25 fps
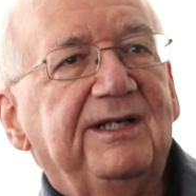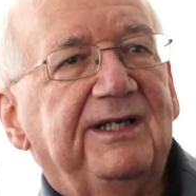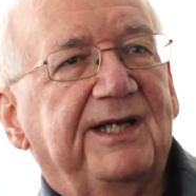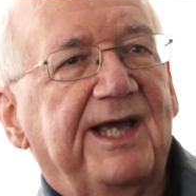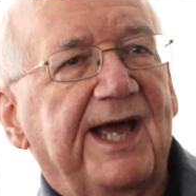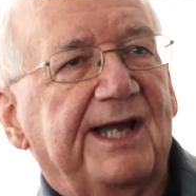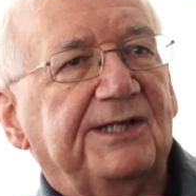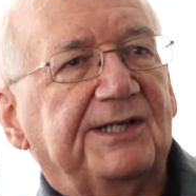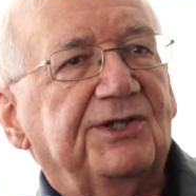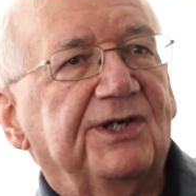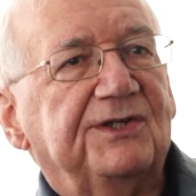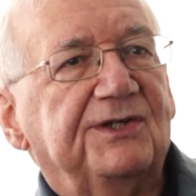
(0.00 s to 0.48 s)

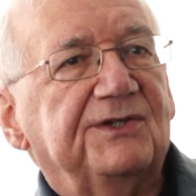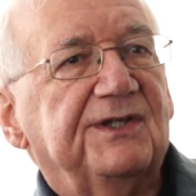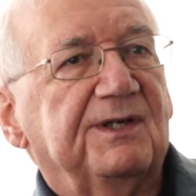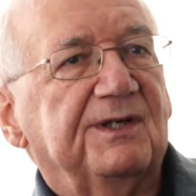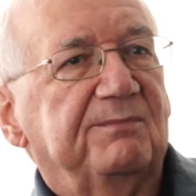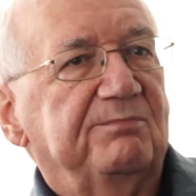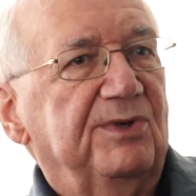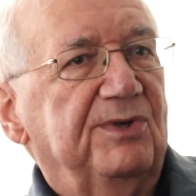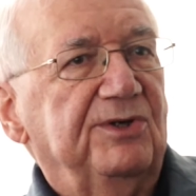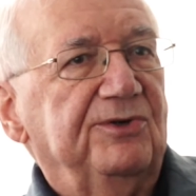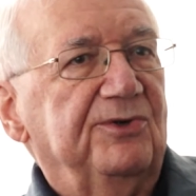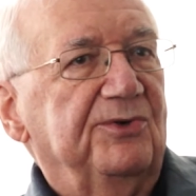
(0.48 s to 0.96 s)
catches a
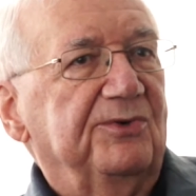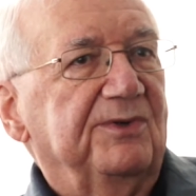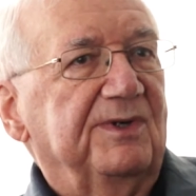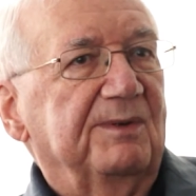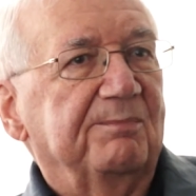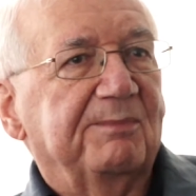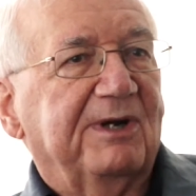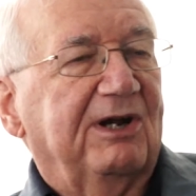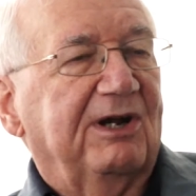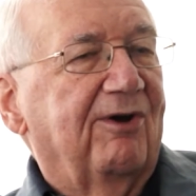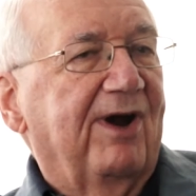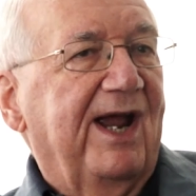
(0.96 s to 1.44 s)
mood,
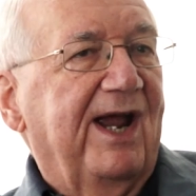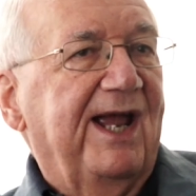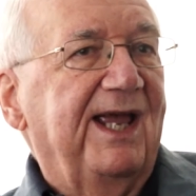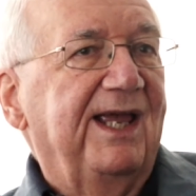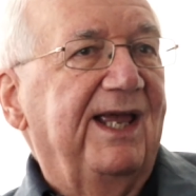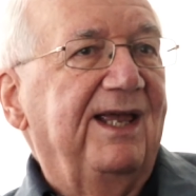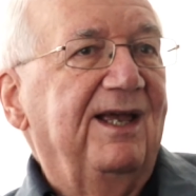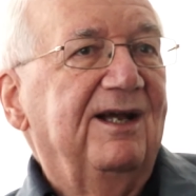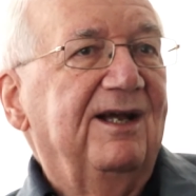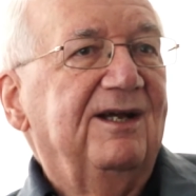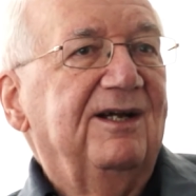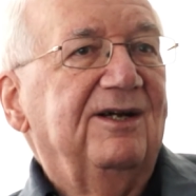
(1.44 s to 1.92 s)
and
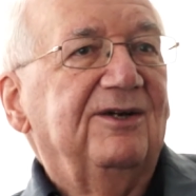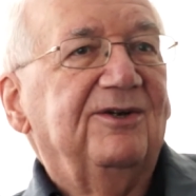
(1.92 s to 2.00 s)
McCrae,